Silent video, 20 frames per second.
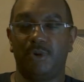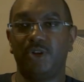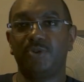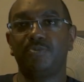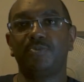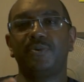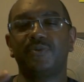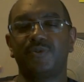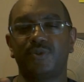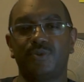
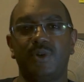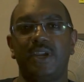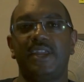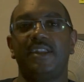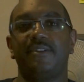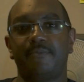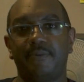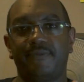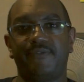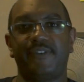Multiple
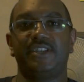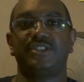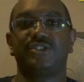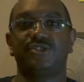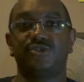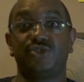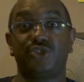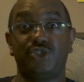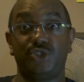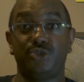creative
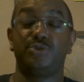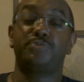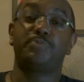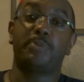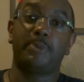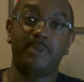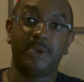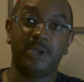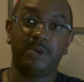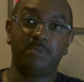professionals use
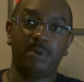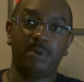Premiere